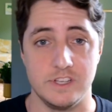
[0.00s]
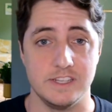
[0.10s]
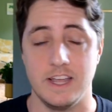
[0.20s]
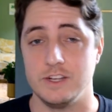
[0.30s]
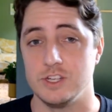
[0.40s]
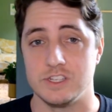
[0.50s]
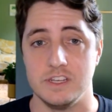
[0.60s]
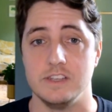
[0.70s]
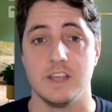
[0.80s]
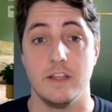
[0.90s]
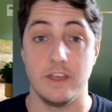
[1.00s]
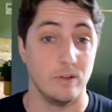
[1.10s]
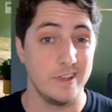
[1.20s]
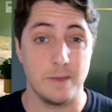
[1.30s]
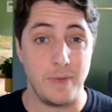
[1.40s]
These agencies, they
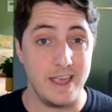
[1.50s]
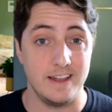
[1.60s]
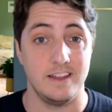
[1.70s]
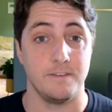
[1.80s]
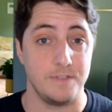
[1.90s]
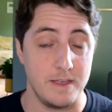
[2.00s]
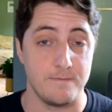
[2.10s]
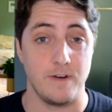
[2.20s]
only get paid if they